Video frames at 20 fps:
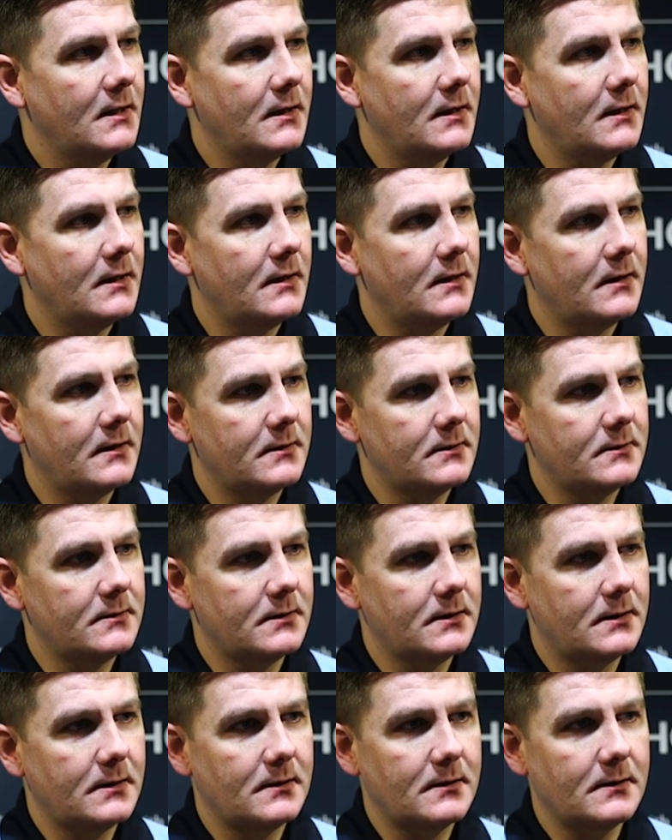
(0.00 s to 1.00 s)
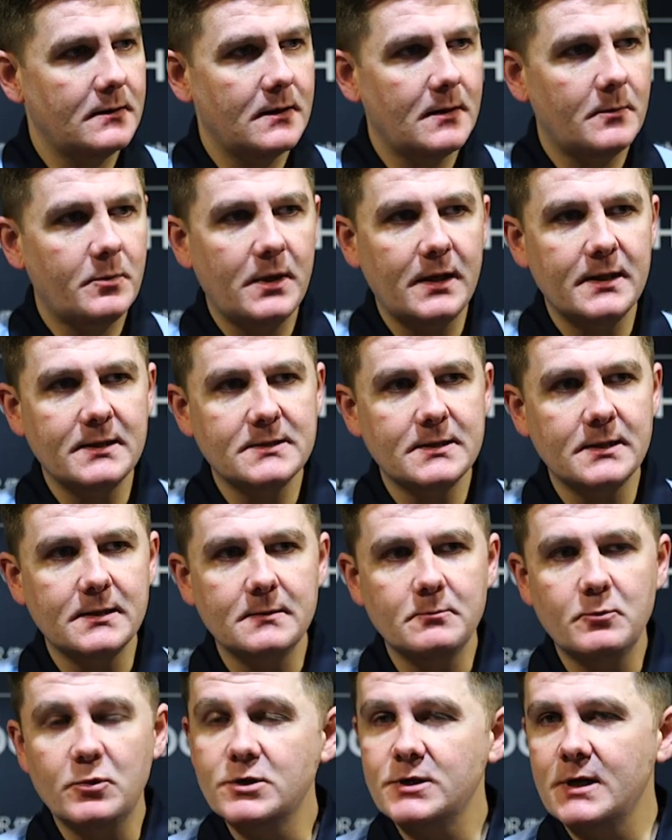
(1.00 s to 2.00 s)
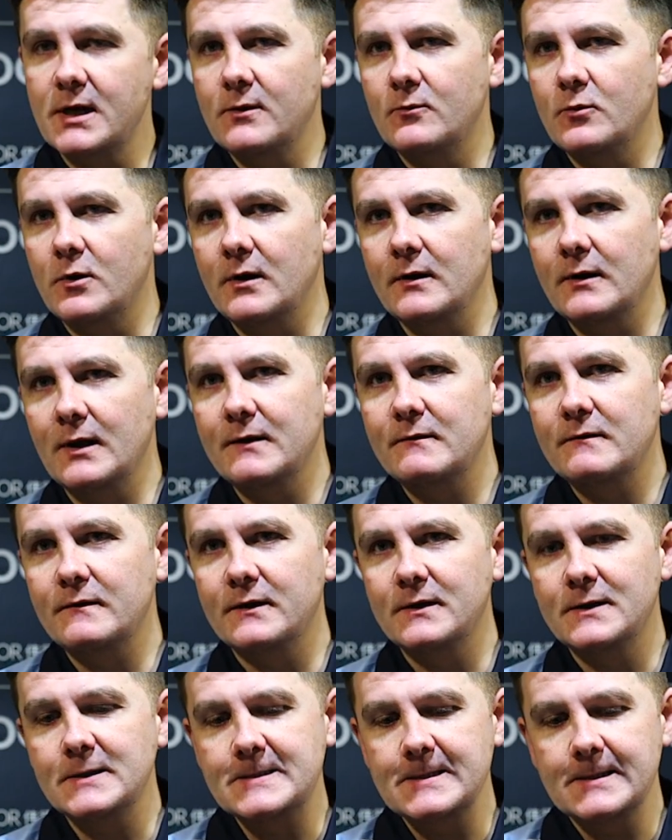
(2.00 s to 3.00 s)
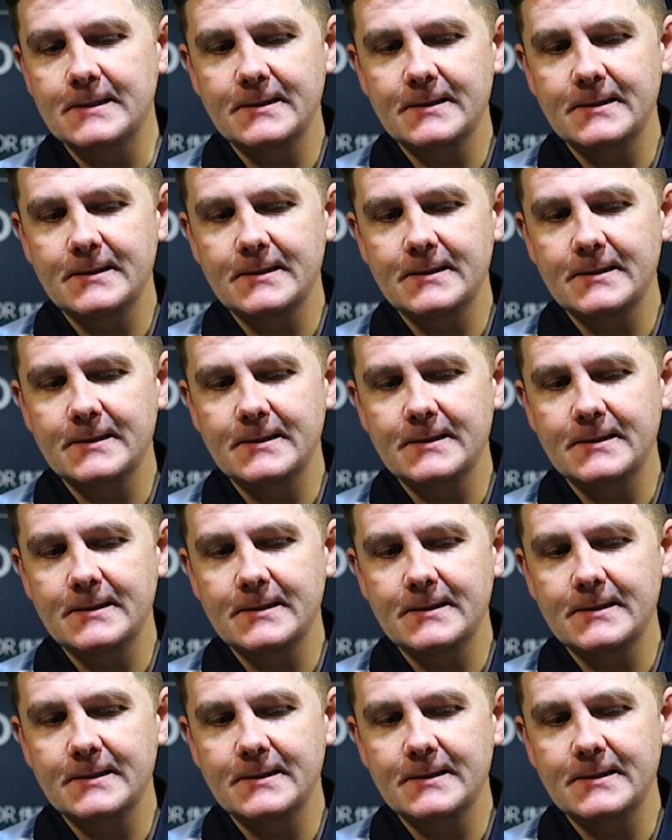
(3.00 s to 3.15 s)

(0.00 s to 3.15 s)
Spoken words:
a place in Bridgend where I live, and